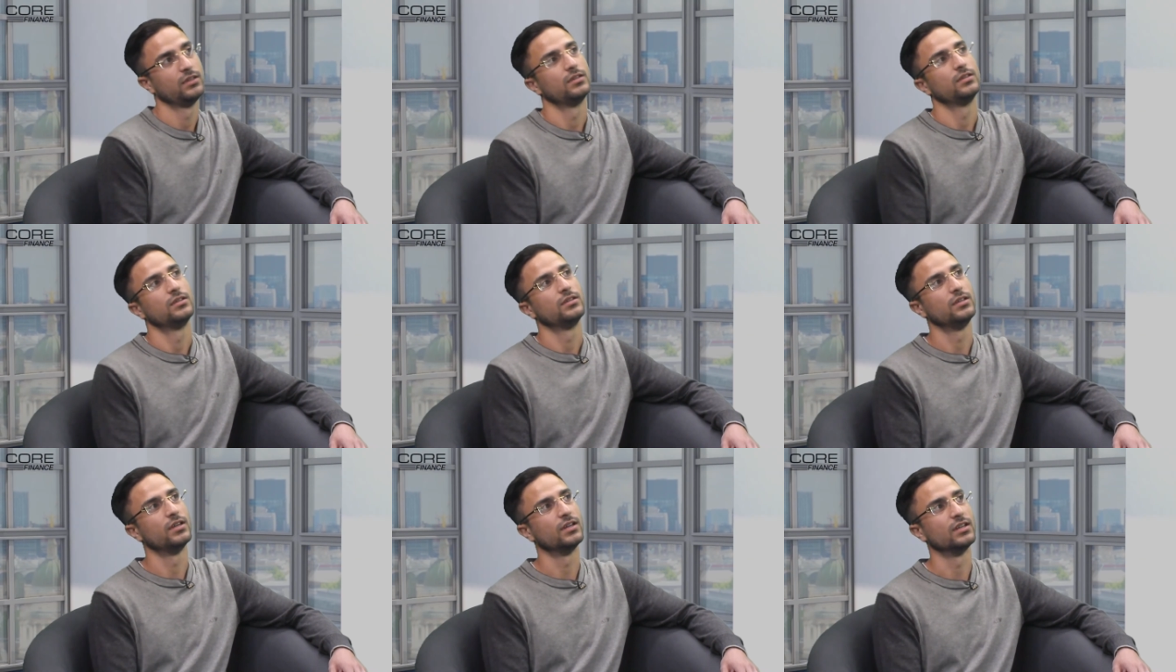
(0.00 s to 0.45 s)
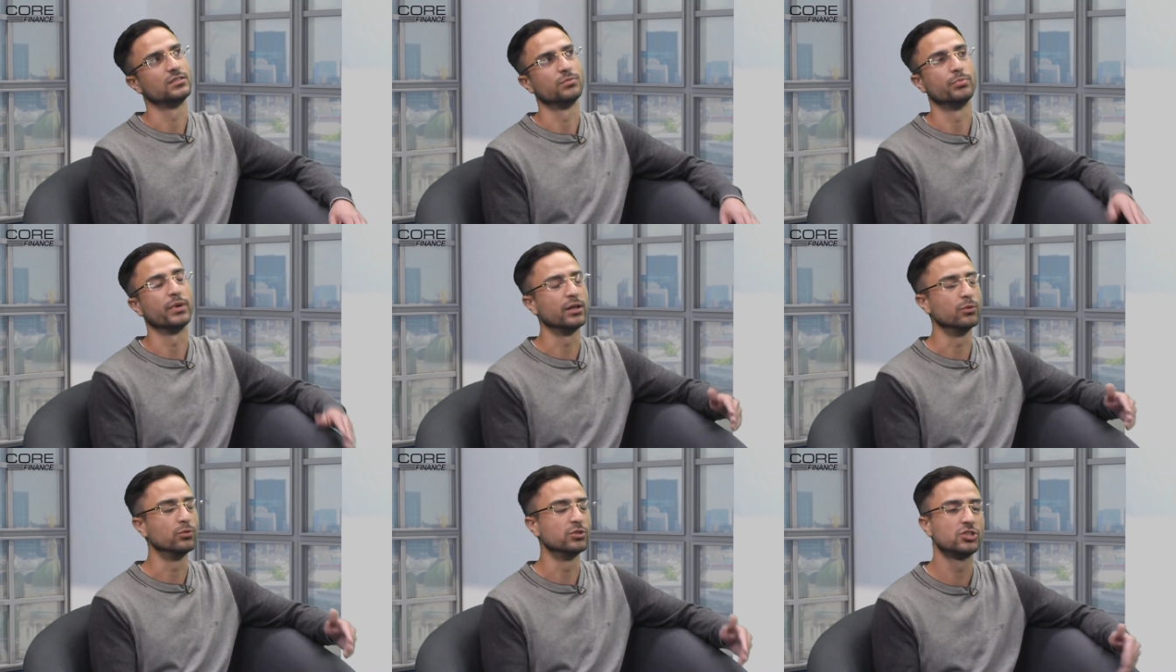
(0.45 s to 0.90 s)
Yes,
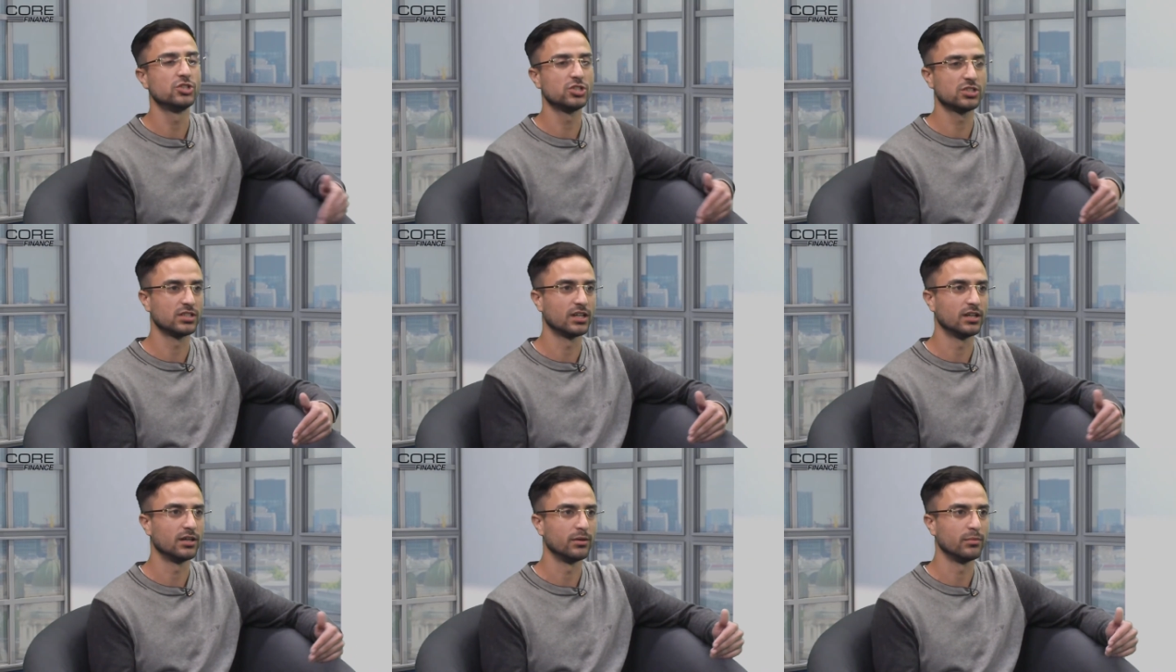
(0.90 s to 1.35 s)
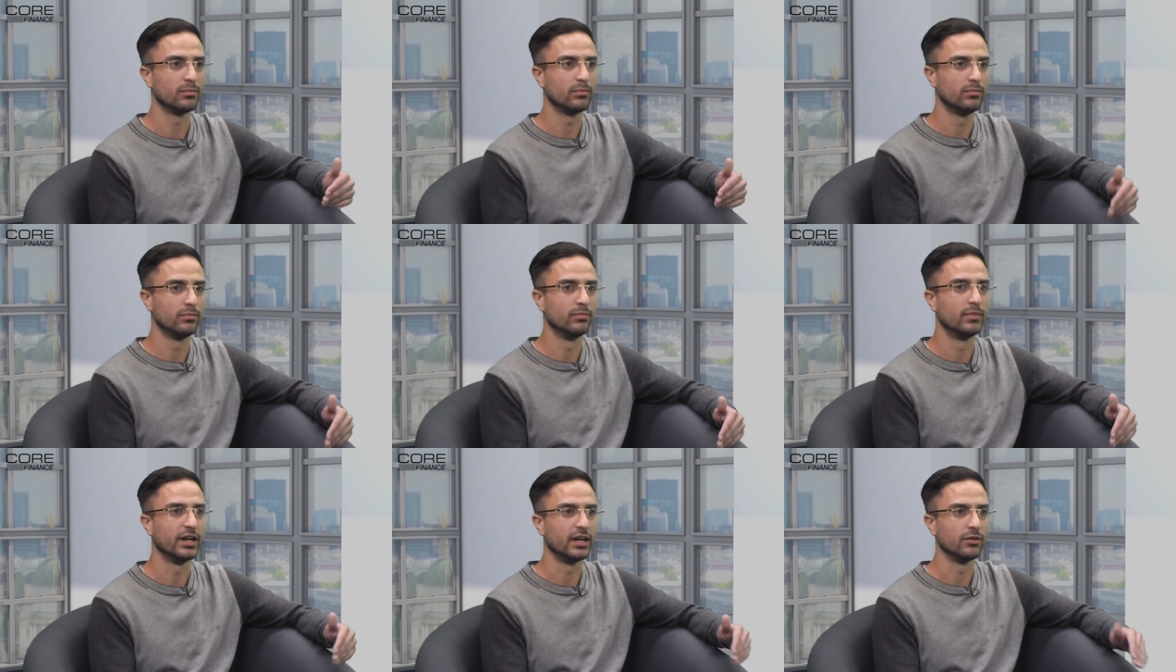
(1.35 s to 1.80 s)
but it was just
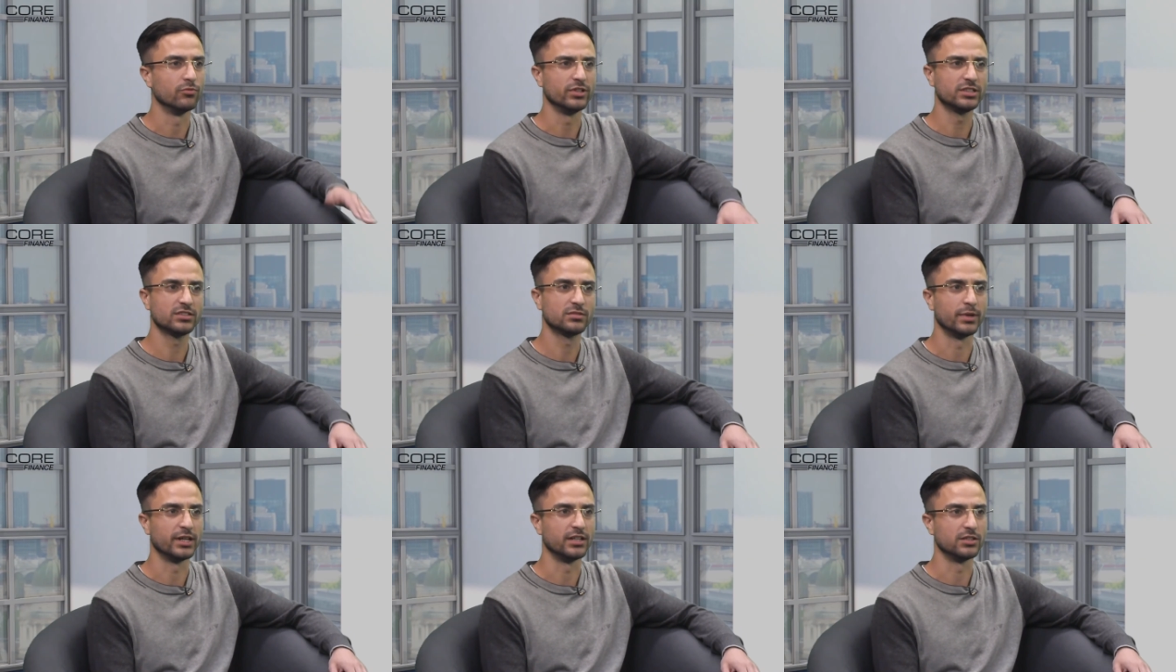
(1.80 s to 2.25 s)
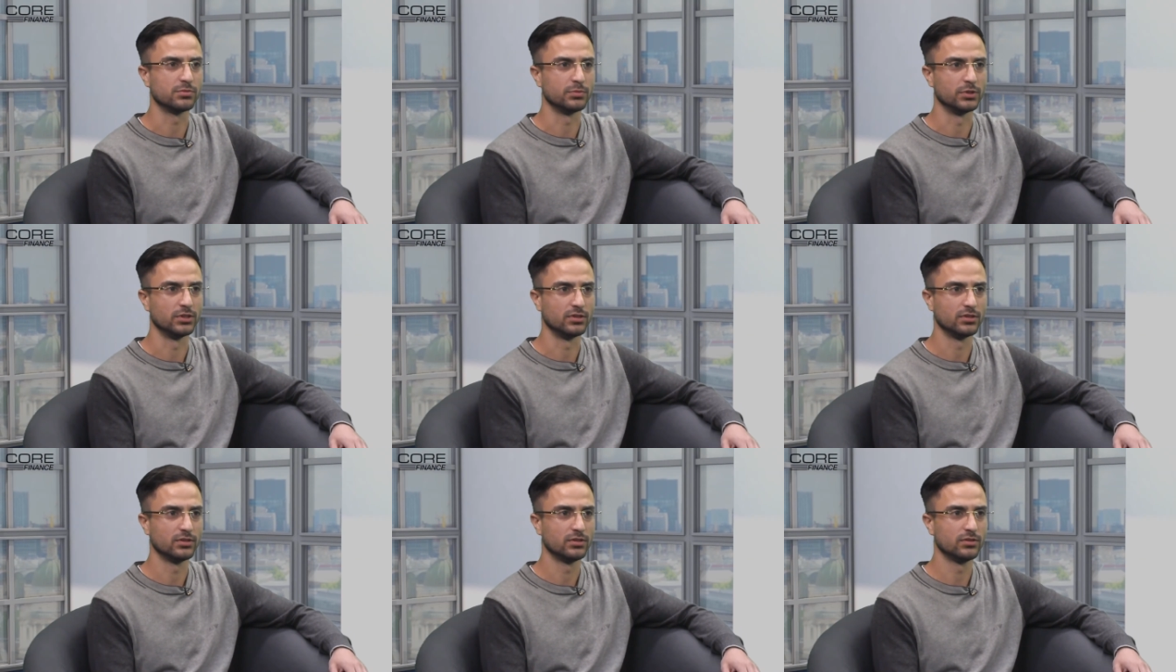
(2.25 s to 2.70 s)
my risk
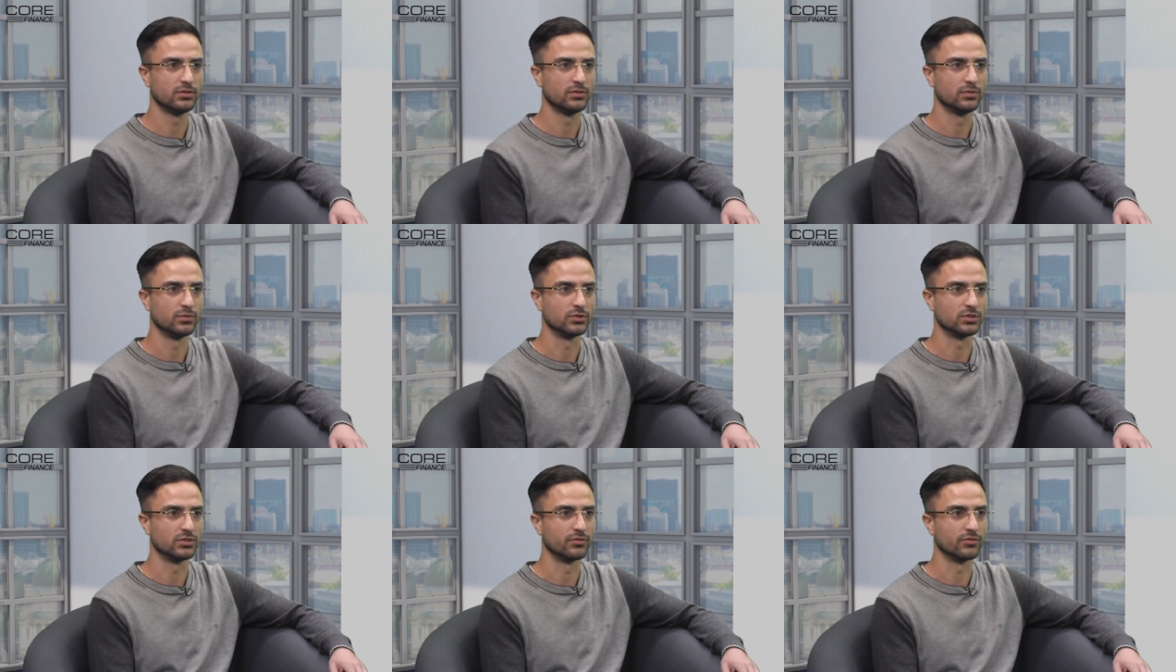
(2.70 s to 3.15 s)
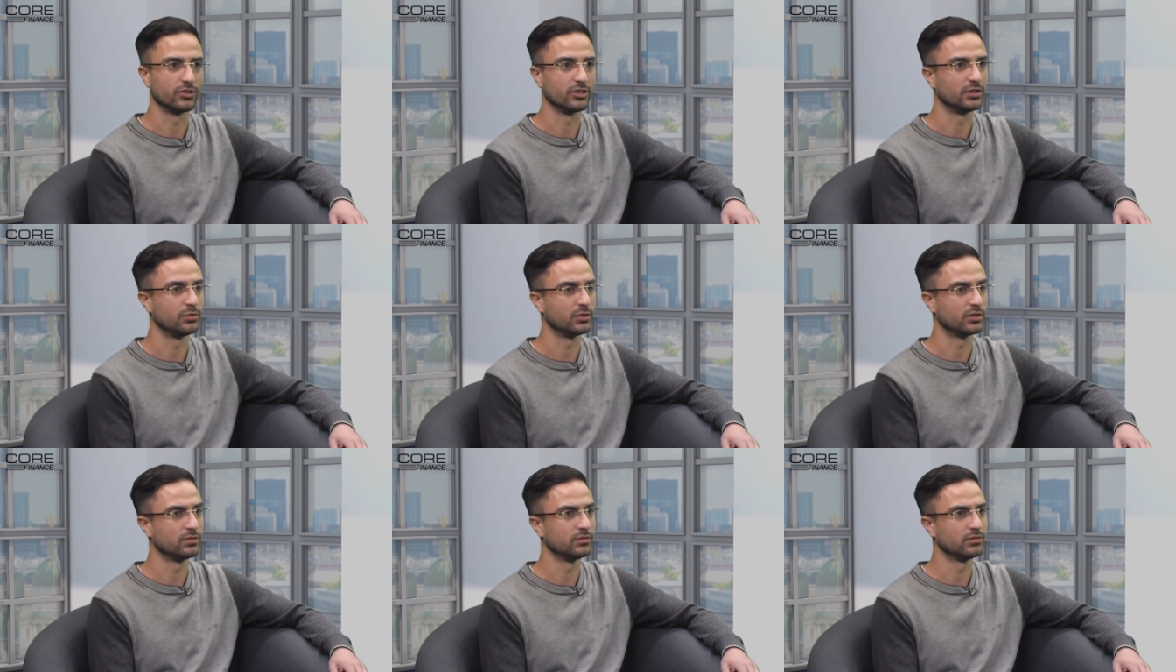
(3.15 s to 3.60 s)
management. Was not
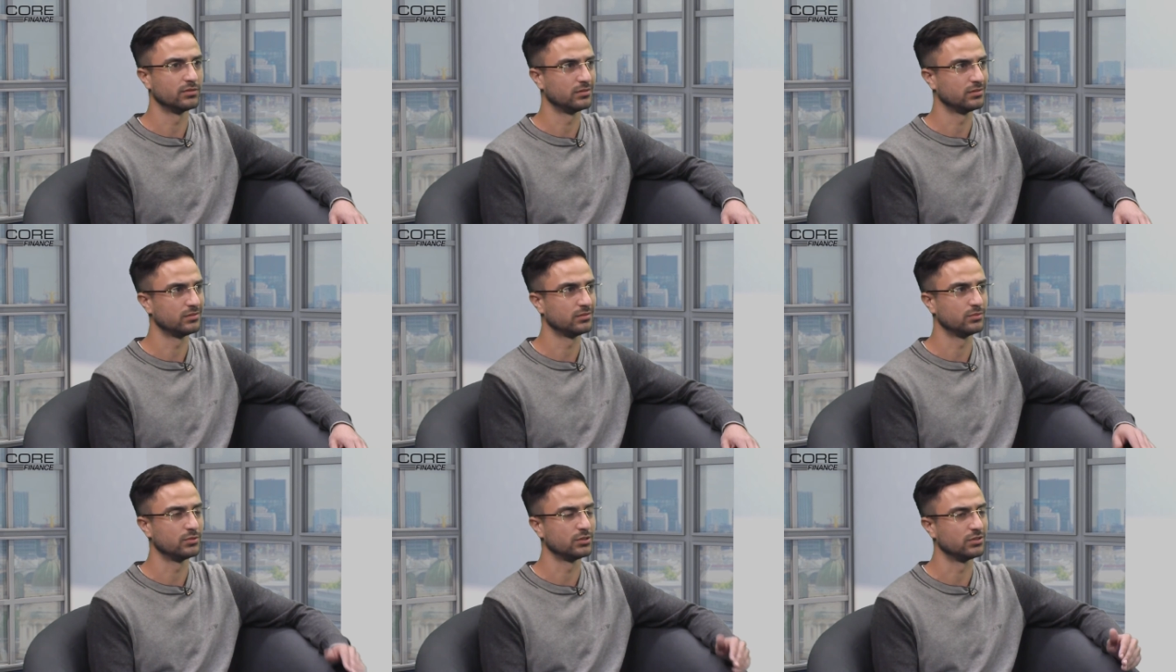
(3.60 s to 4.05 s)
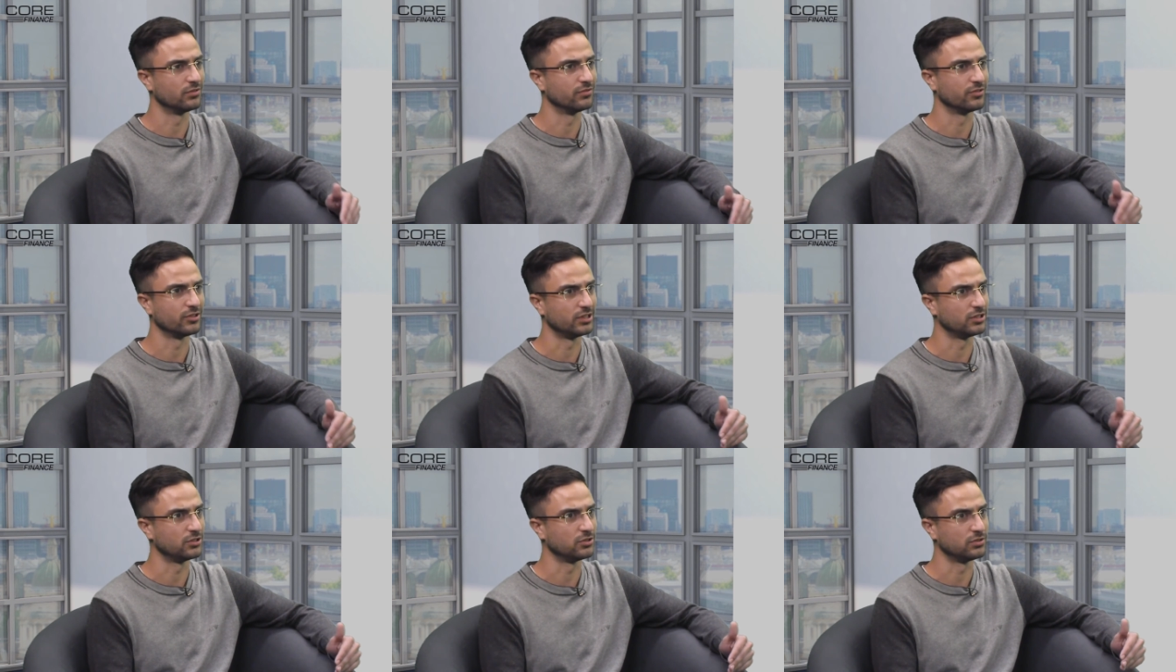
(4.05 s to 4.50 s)
very
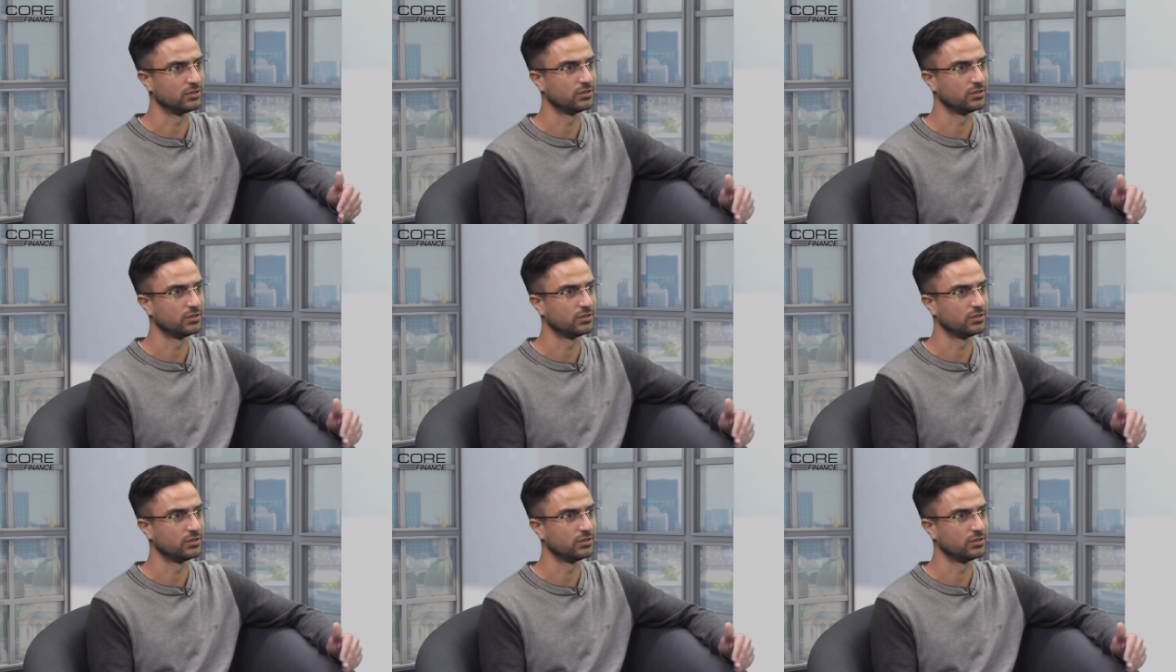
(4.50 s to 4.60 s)
good.